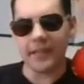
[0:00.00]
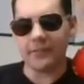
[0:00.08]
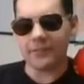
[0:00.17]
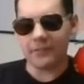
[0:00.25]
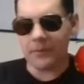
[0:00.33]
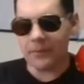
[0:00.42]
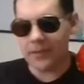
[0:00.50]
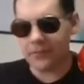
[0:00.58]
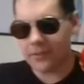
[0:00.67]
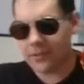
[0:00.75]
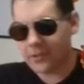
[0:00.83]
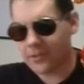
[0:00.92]
it's run by
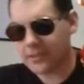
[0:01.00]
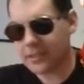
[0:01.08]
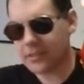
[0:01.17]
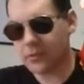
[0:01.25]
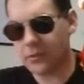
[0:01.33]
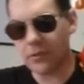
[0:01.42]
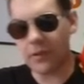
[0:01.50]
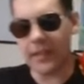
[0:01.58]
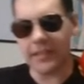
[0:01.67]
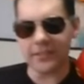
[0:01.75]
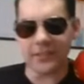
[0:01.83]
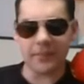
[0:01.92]
foreigners. It's cool. I
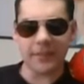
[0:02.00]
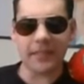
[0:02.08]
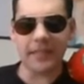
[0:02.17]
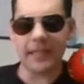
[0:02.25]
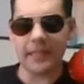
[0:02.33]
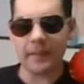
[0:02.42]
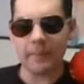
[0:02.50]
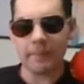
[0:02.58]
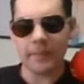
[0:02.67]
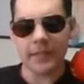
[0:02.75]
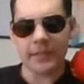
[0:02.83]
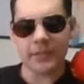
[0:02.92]
used to be like
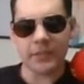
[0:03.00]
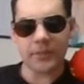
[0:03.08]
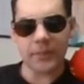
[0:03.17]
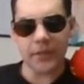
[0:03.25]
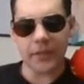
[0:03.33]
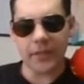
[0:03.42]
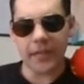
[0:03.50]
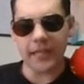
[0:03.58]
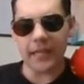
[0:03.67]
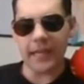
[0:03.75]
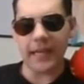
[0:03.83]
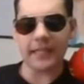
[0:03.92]
super like
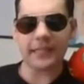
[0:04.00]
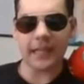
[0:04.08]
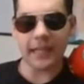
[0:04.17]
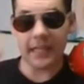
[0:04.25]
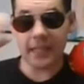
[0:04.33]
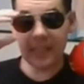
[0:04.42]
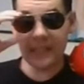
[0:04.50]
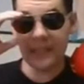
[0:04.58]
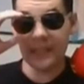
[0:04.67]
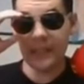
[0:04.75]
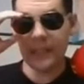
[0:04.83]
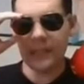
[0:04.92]
anti
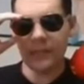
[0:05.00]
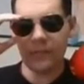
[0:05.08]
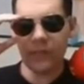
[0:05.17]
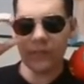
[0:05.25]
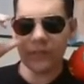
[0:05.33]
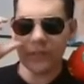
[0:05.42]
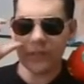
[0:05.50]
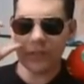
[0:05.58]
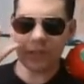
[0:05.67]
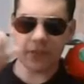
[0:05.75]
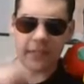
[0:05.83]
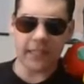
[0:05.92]

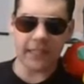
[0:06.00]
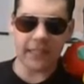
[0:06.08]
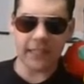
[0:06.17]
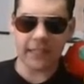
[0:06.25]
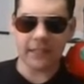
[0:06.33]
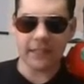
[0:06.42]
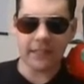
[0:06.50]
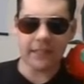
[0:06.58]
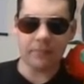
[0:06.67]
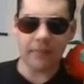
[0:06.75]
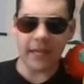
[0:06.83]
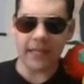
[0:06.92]
foreigner in
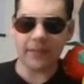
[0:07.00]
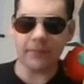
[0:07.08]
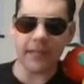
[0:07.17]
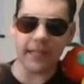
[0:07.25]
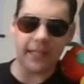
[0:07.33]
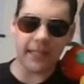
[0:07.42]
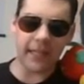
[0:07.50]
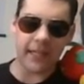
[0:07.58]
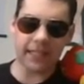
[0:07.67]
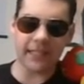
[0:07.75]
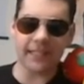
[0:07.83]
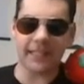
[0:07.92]
back in my
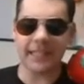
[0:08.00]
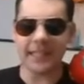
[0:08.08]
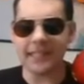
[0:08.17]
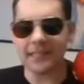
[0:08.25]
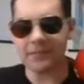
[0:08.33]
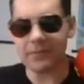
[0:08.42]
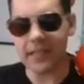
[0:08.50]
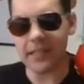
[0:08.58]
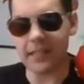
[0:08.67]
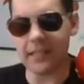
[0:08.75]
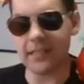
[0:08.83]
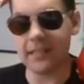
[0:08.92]
Akita days when
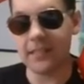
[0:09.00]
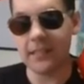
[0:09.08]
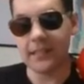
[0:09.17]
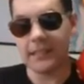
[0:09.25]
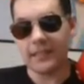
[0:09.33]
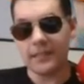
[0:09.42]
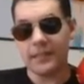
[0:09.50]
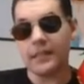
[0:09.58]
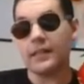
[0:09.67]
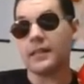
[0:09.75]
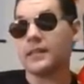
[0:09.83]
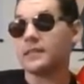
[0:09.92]
I
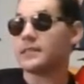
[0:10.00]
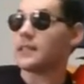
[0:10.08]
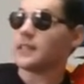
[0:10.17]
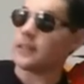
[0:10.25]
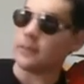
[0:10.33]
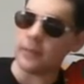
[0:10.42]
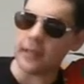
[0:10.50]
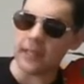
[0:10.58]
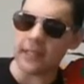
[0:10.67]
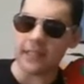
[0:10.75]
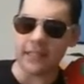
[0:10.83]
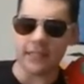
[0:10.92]
uh, studied abroad in